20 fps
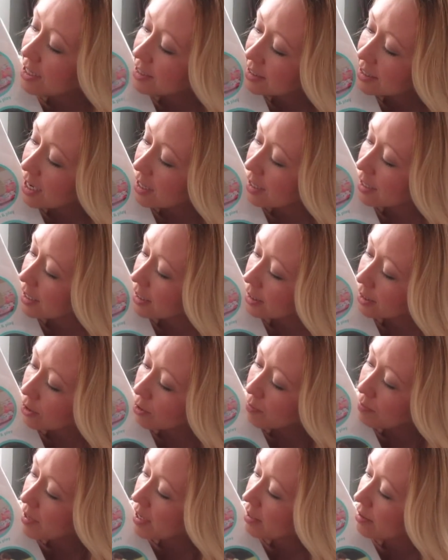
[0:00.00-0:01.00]
It's got like a
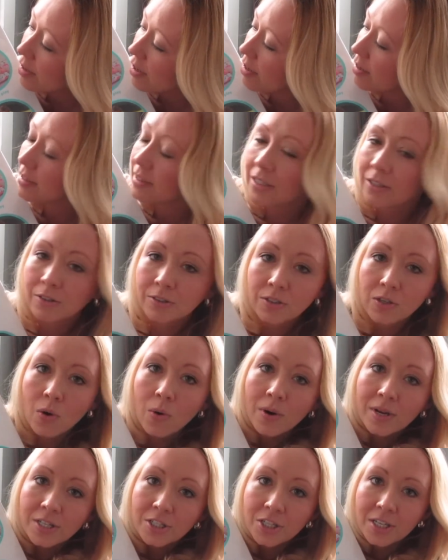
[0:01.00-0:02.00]
little mirror and little
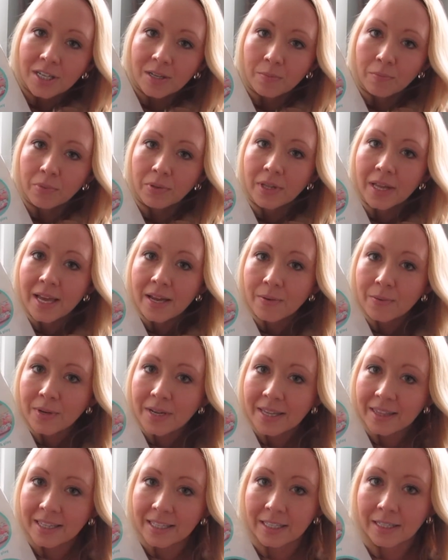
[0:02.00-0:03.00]
toys she can play
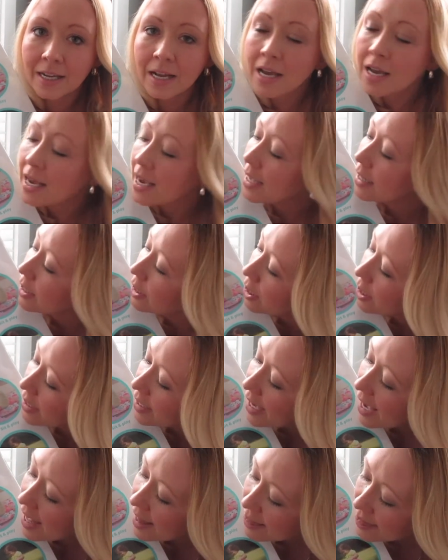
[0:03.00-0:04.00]
with and, and
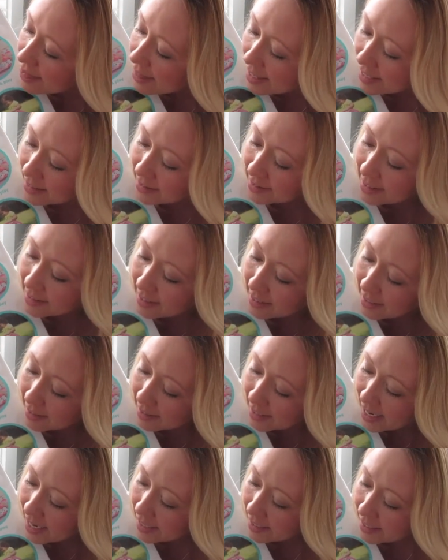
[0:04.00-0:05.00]
look at and things. And then at
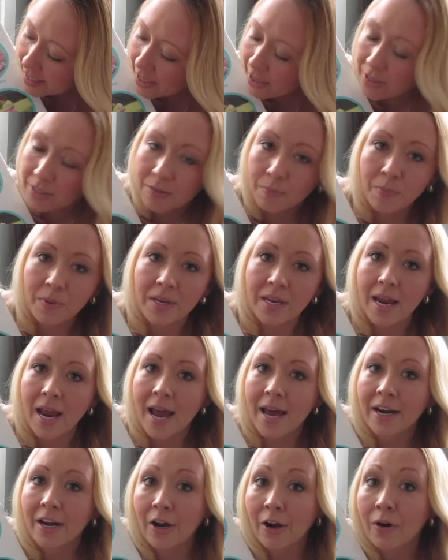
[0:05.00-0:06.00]
the end here is a
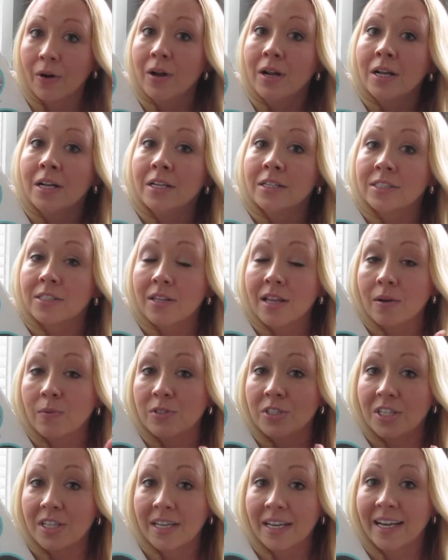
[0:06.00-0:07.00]
piano so that
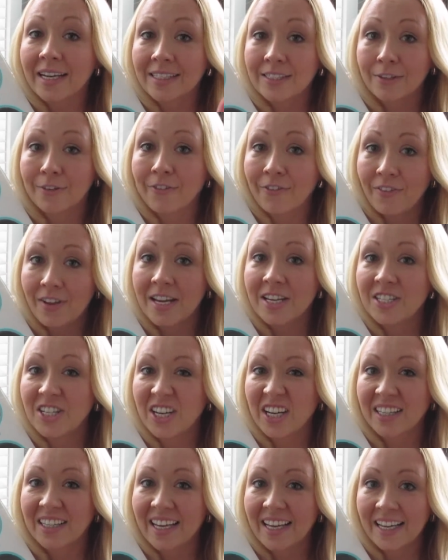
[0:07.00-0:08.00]
when she kicks her feet, she
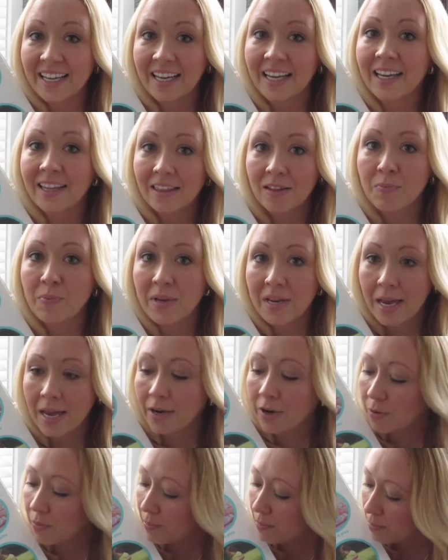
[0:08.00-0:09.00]
can like kick the
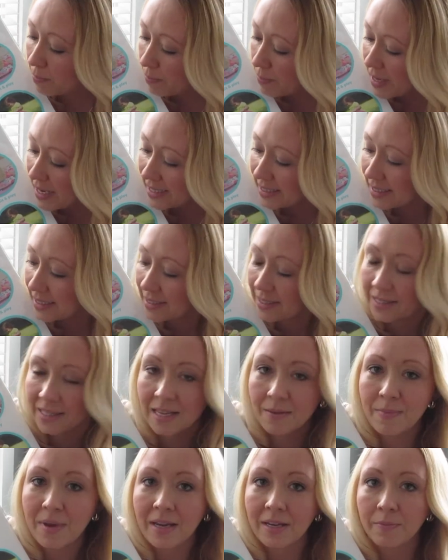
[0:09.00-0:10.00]
piano pieces and
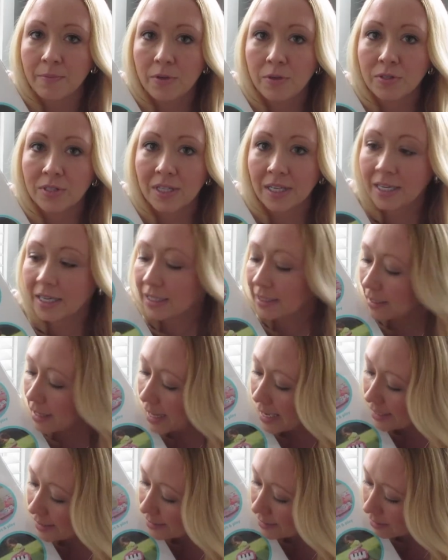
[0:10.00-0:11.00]
they make music and
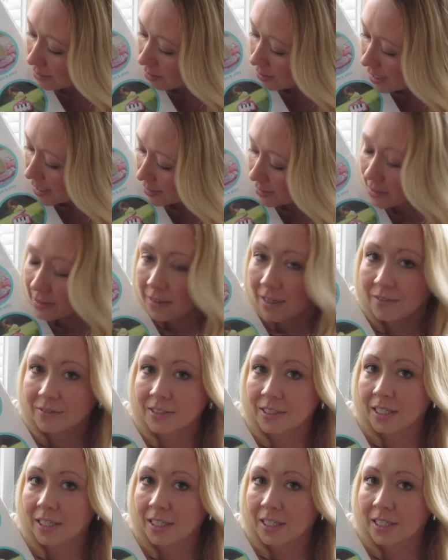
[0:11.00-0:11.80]
lights and all kinds of stuff.